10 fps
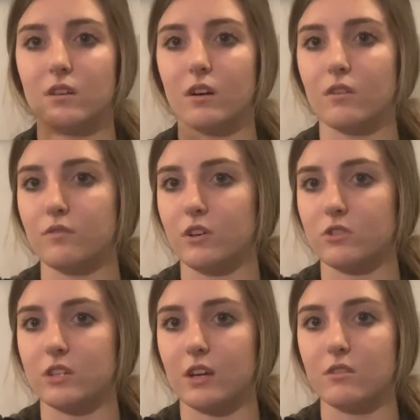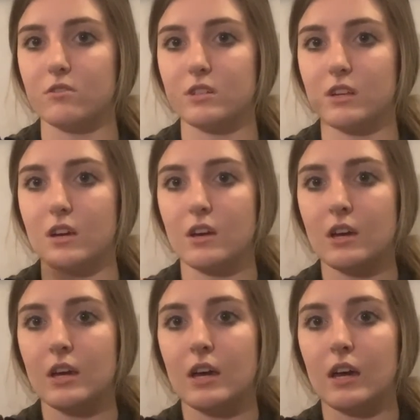fingers together C.
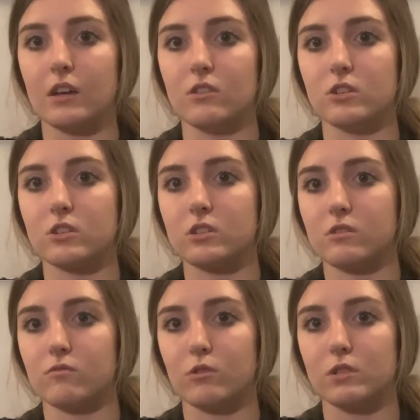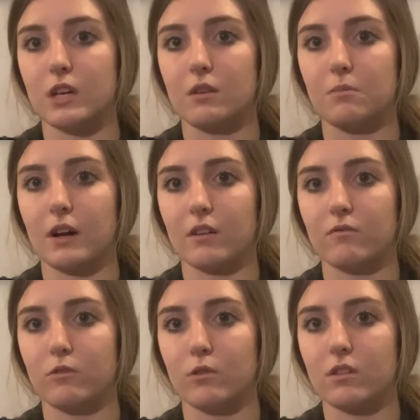And you just rotate it back and
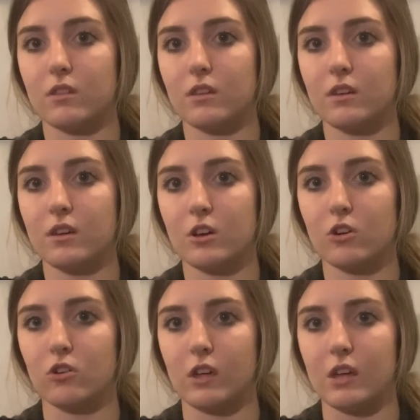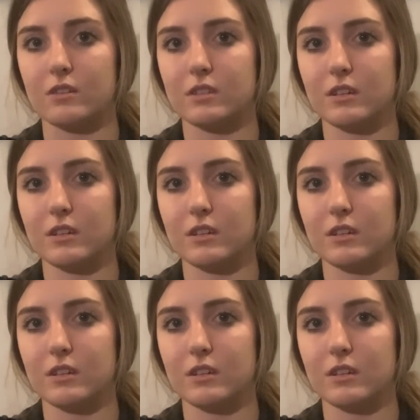forth. Cookies.